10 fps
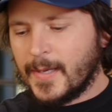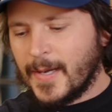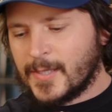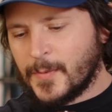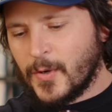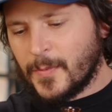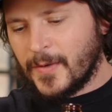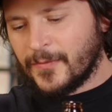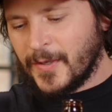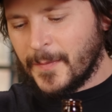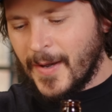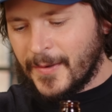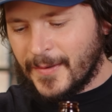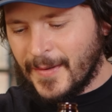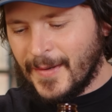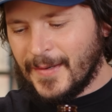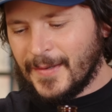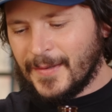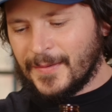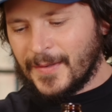I spoke briefly about
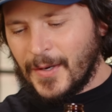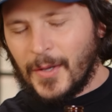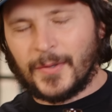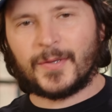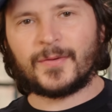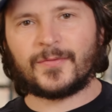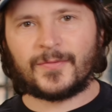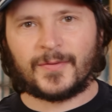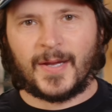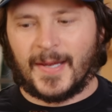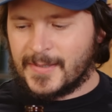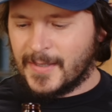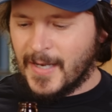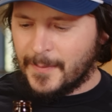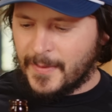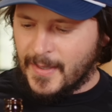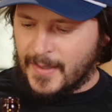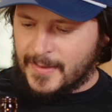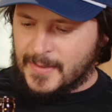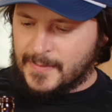the color of a hazy
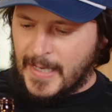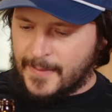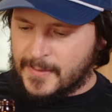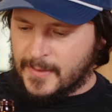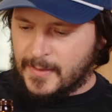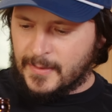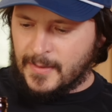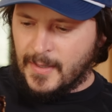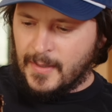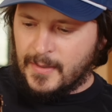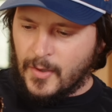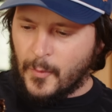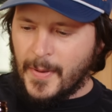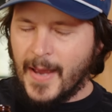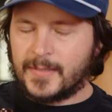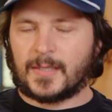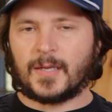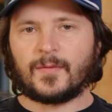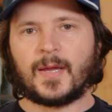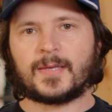IPA, and sometimes the
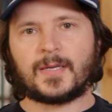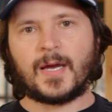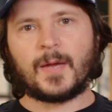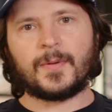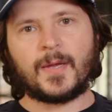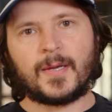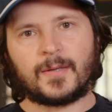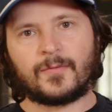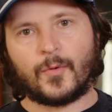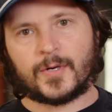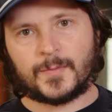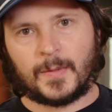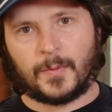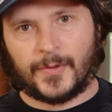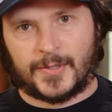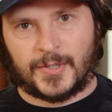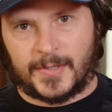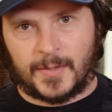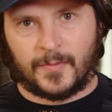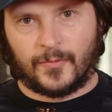opacity of a hazy IPA can force people to
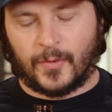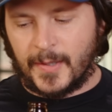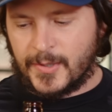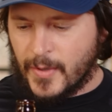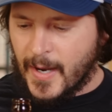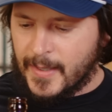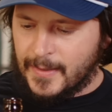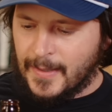judge it before they try